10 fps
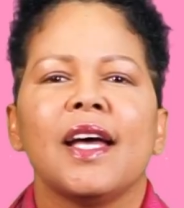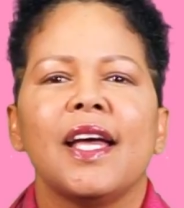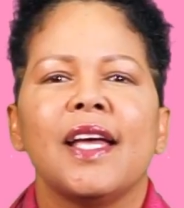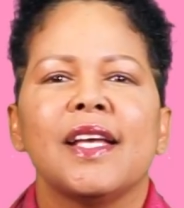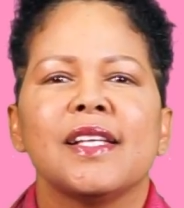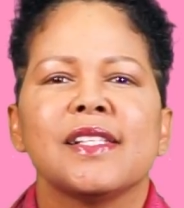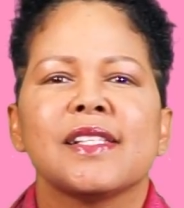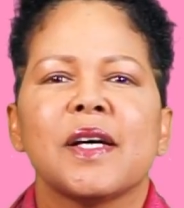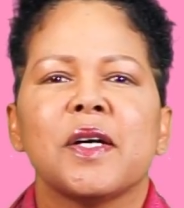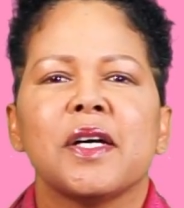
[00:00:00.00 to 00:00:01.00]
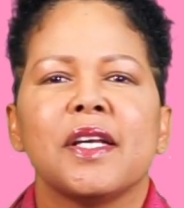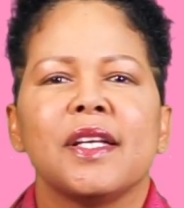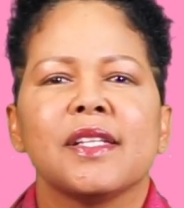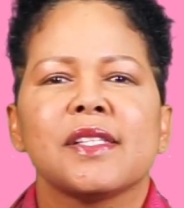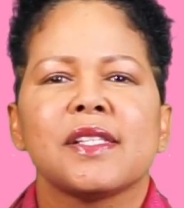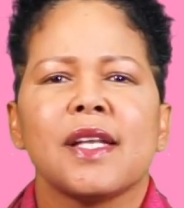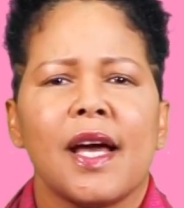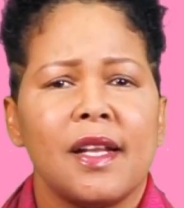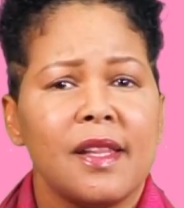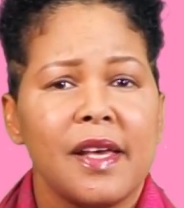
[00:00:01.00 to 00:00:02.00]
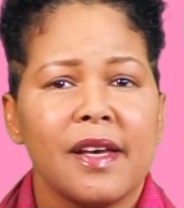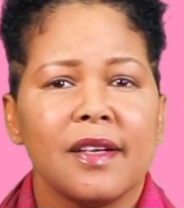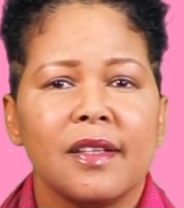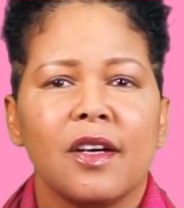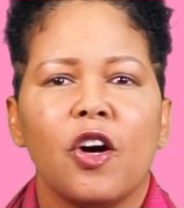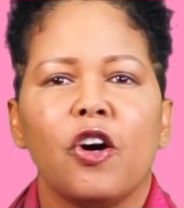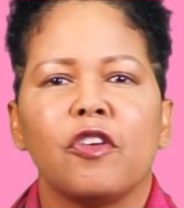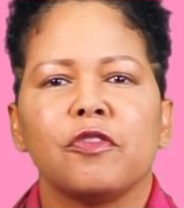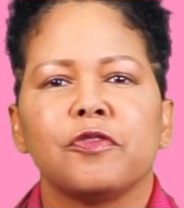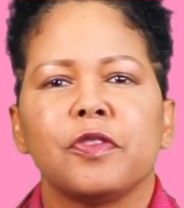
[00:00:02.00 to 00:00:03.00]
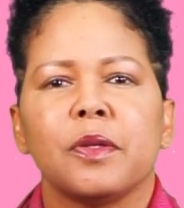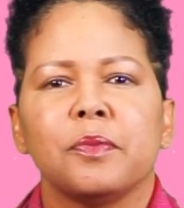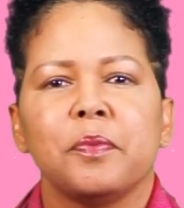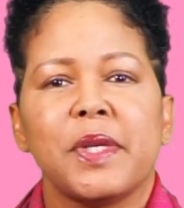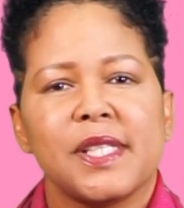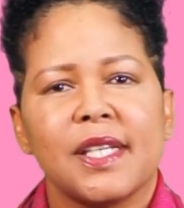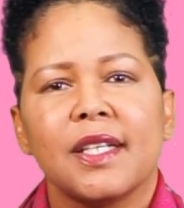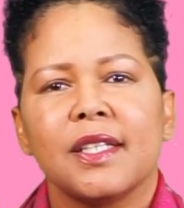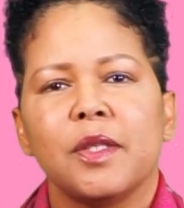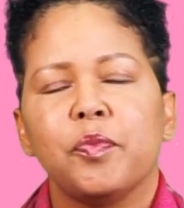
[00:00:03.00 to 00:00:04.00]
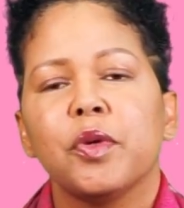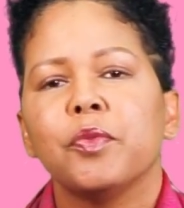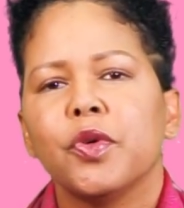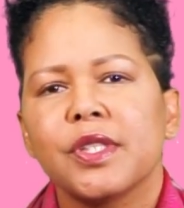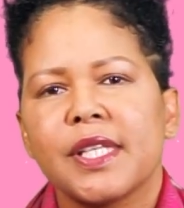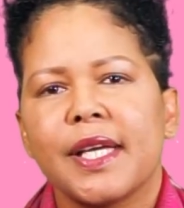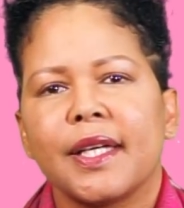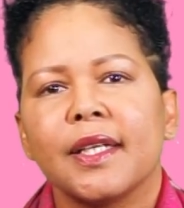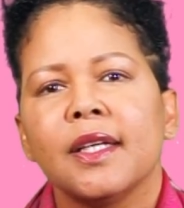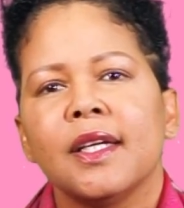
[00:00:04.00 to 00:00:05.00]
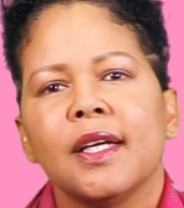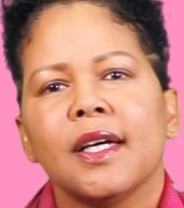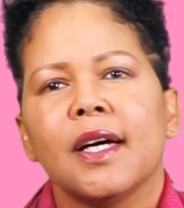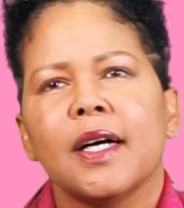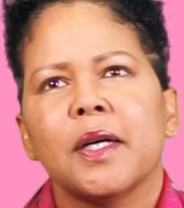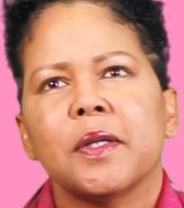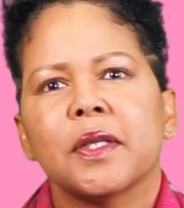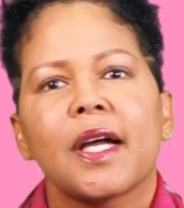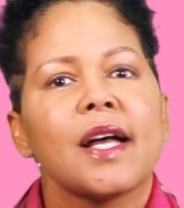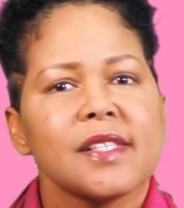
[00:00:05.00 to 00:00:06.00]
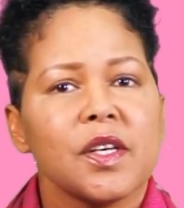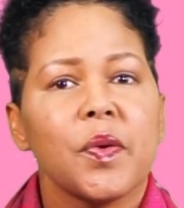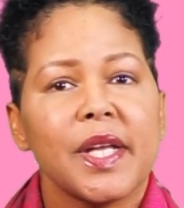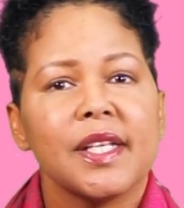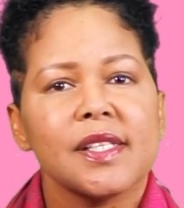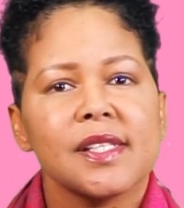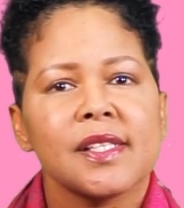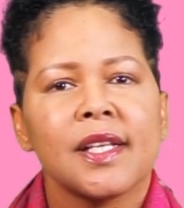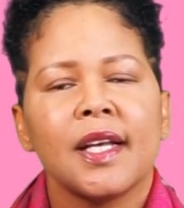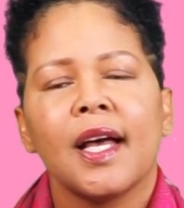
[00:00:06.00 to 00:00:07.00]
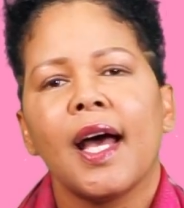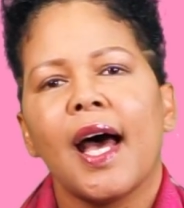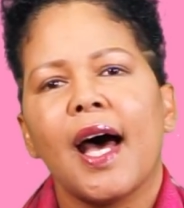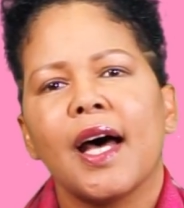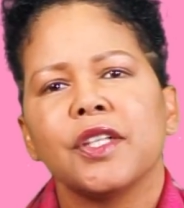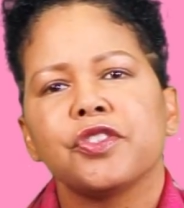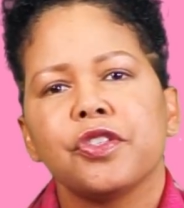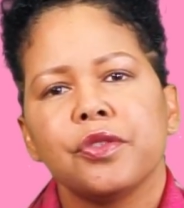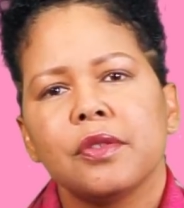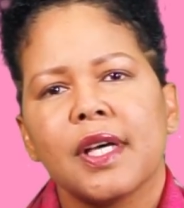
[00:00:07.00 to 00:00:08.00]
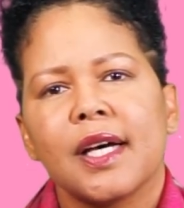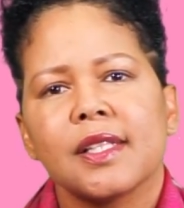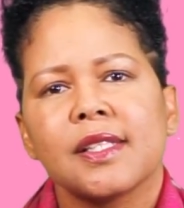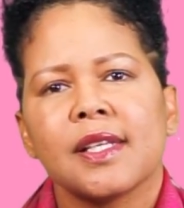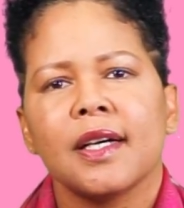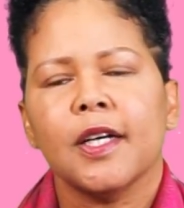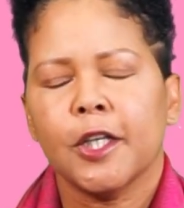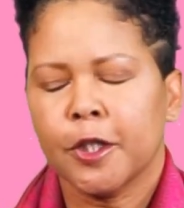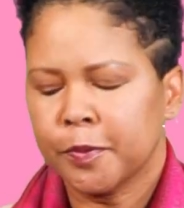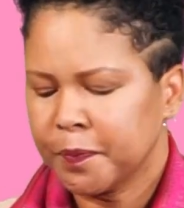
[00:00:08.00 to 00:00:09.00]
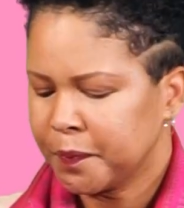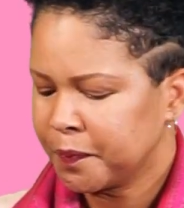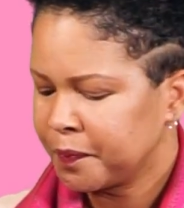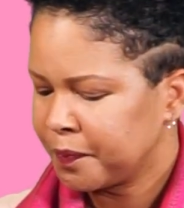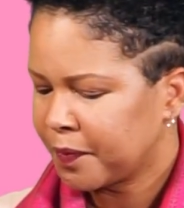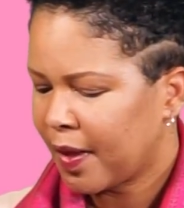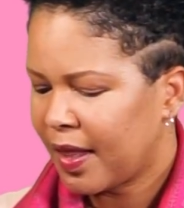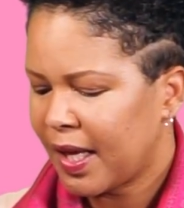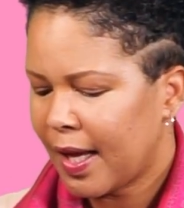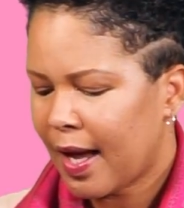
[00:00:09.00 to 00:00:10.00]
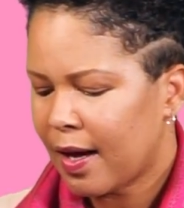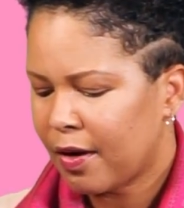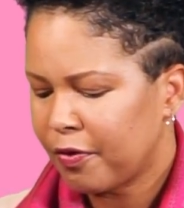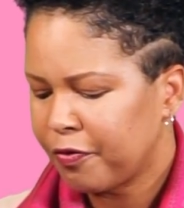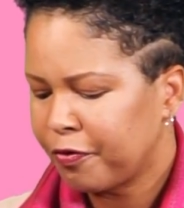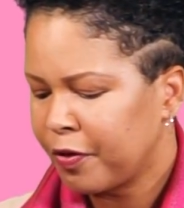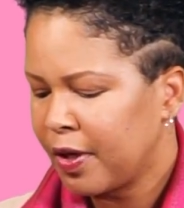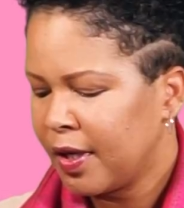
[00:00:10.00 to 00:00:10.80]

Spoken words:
is in its 9th year of basically promoting cancer awareness. And to do that, they have